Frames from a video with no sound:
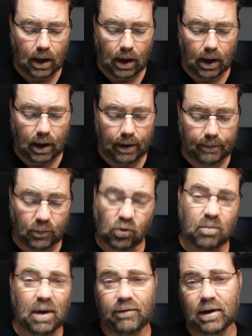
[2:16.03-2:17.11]
Or
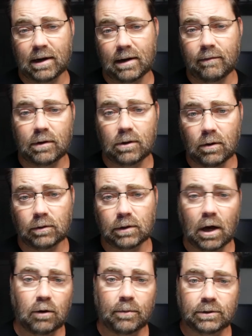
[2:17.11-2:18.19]
maybe you can even use
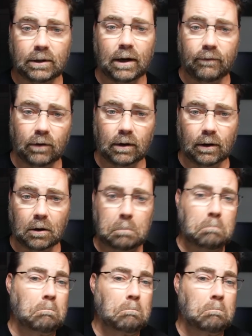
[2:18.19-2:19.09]
100% Everclear.